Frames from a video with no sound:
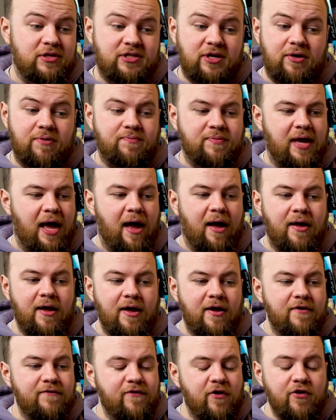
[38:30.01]
So yeah,
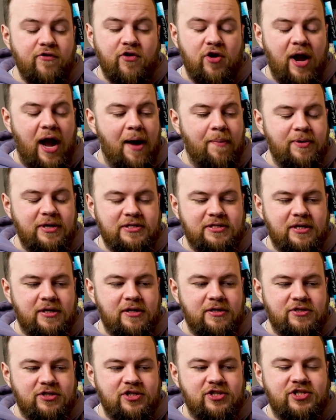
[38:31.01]
very happy
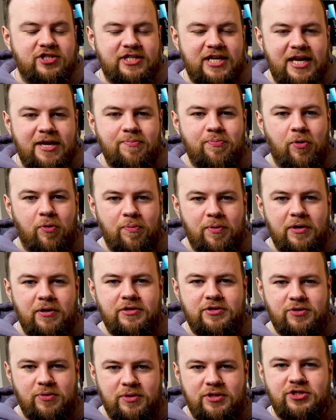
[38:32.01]
to see
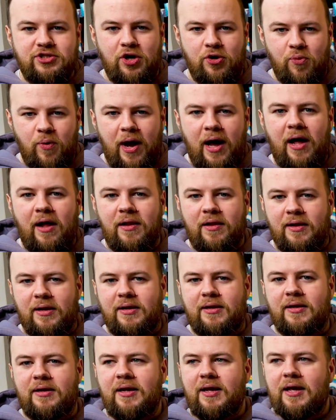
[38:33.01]
Pauper doing so well
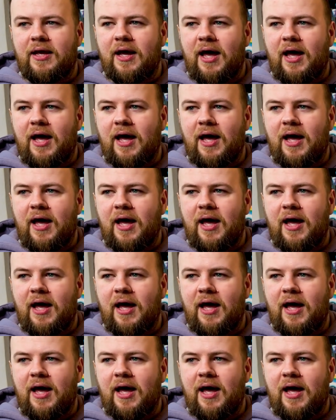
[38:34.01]
and